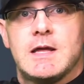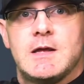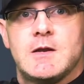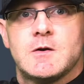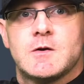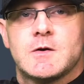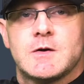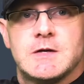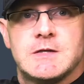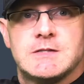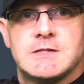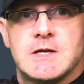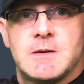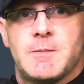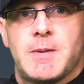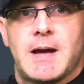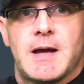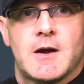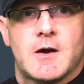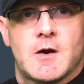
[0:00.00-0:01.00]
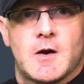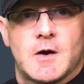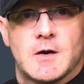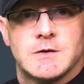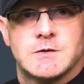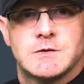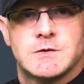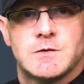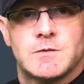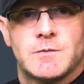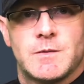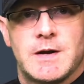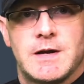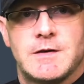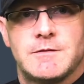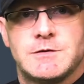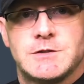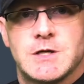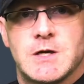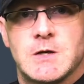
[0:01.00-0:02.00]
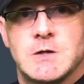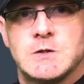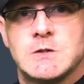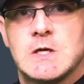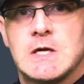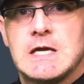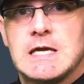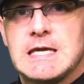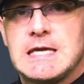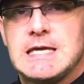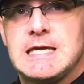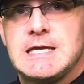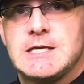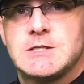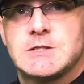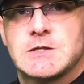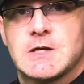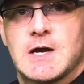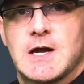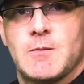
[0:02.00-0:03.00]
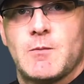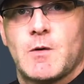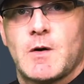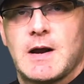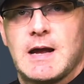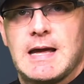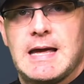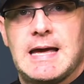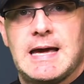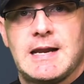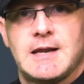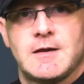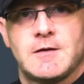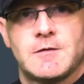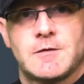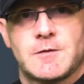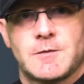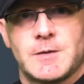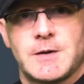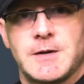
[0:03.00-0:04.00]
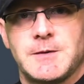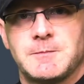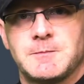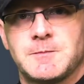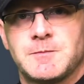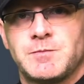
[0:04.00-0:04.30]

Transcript: increasing by a constant rate of change each time we're adding 3.